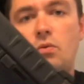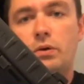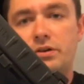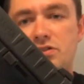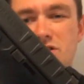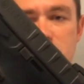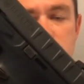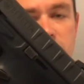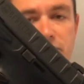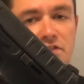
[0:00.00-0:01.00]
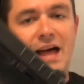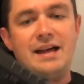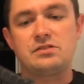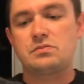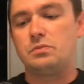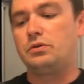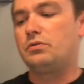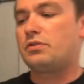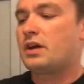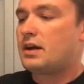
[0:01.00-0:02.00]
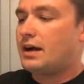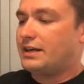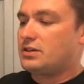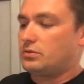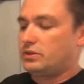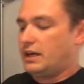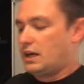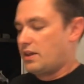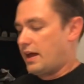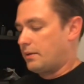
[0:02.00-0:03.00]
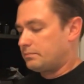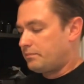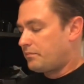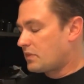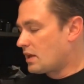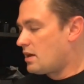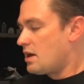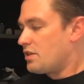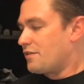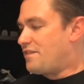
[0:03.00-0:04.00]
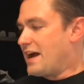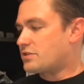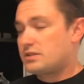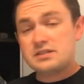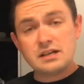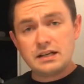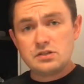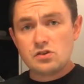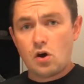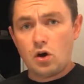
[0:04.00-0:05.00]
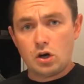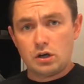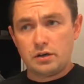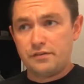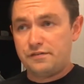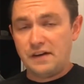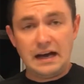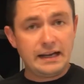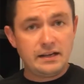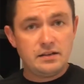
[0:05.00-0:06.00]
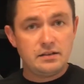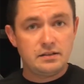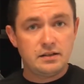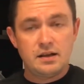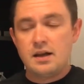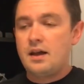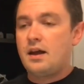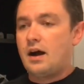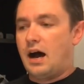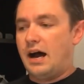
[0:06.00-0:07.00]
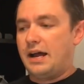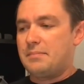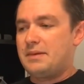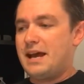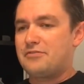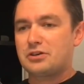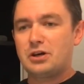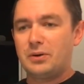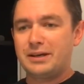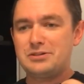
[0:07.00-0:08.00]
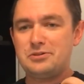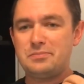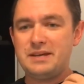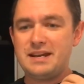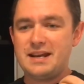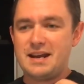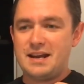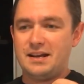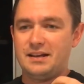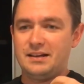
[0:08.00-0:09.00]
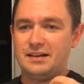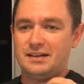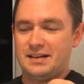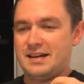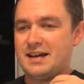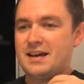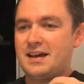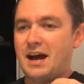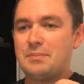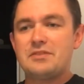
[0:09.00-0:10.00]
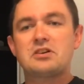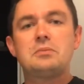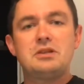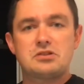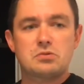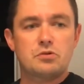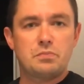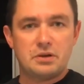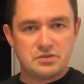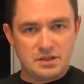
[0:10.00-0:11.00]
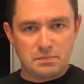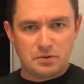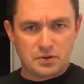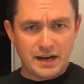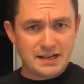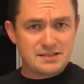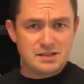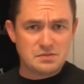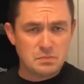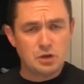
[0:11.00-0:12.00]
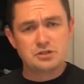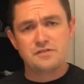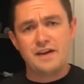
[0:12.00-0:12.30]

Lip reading: where it's just flat and smooth. I don't like that. The factory sights are fine. I'm never going to be I'm never going to be the sort of person that praises most